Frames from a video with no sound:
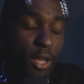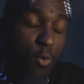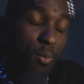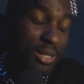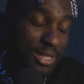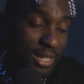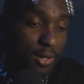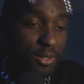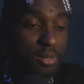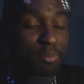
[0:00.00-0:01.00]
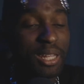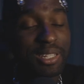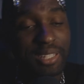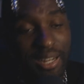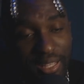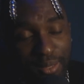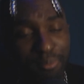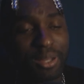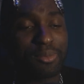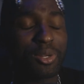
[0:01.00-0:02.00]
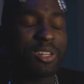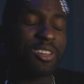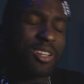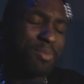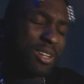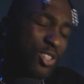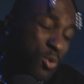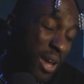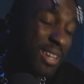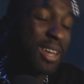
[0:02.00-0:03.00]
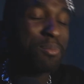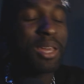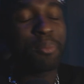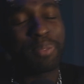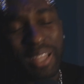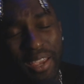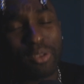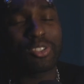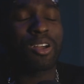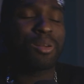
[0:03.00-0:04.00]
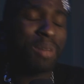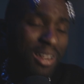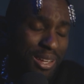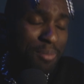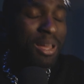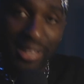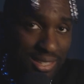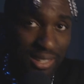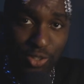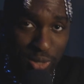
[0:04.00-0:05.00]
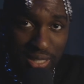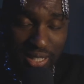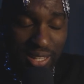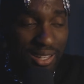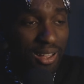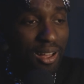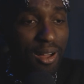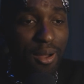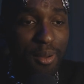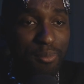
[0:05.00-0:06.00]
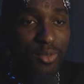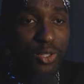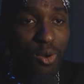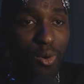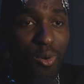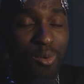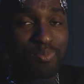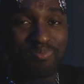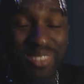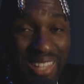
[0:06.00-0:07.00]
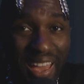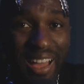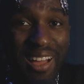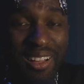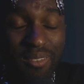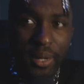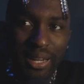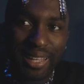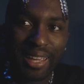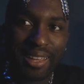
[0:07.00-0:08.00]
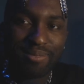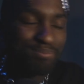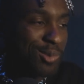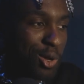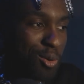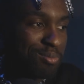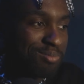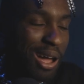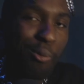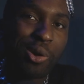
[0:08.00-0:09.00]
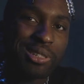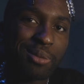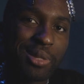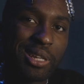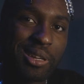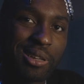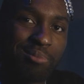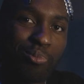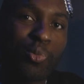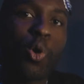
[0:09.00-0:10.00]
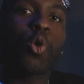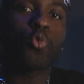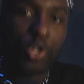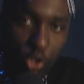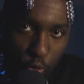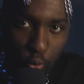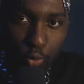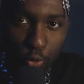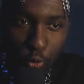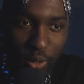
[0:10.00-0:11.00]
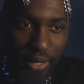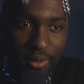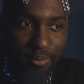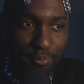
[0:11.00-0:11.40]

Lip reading: There Will Be Tears, the beat is not him, but when he talks about his granddaddy being a player and talking about him, it's interesting. So yeah, but again, you know, I want something original, you know, like,